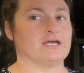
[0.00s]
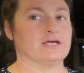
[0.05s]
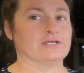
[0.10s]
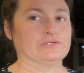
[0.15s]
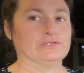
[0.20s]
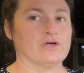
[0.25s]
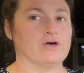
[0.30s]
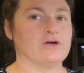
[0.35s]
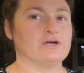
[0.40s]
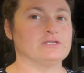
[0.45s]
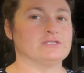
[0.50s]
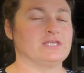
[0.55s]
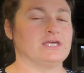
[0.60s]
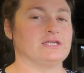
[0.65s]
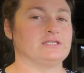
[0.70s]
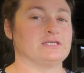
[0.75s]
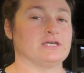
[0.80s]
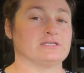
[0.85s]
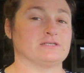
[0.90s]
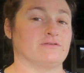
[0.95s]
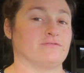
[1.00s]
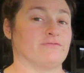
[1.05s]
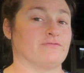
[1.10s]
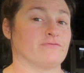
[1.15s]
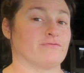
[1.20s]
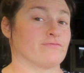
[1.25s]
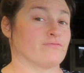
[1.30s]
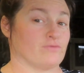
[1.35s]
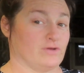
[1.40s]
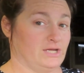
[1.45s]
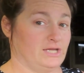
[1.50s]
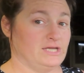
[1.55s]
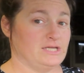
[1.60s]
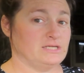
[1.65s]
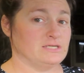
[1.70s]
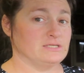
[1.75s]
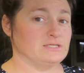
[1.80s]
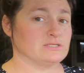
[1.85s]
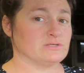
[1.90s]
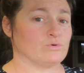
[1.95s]
as long as they doesn't
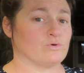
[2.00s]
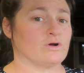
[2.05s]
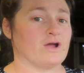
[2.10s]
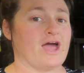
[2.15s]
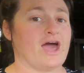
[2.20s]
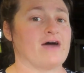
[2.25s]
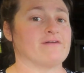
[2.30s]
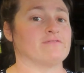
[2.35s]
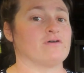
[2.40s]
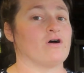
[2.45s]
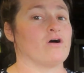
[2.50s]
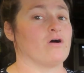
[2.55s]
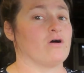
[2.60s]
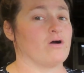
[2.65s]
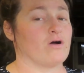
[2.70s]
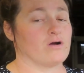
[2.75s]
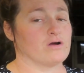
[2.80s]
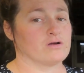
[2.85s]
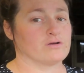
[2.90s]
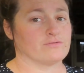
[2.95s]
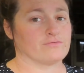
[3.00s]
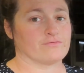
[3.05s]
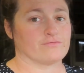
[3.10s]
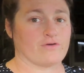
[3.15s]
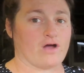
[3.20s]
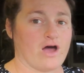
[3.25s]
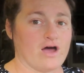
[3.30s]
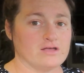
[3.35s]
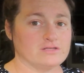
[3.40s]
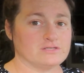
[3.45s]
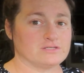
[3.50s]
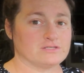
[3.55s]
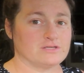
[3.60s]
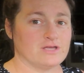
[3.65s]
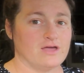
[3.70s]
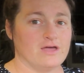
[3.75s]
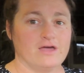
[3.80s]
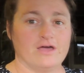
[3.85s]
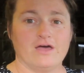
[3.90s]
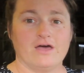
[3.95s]
freeze or have a hard frost,
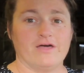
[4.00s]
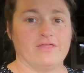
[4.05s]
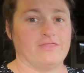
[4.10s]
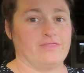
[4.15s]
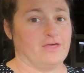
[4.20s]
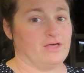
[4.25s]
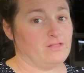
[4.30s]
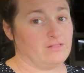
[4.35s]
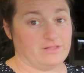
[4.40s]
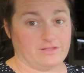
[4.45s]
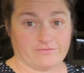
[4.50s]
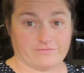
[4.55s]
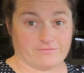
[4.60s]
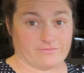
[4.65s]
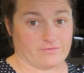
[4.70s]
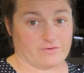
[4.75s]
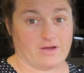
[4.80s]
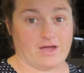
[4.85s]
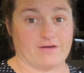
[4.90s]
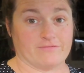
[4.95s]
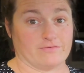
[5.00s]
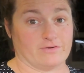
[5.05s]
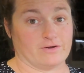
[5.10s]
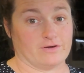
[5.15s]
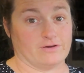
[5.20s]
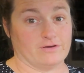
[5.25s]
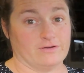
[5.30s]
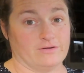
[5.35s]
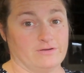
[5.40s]
they'll live forever.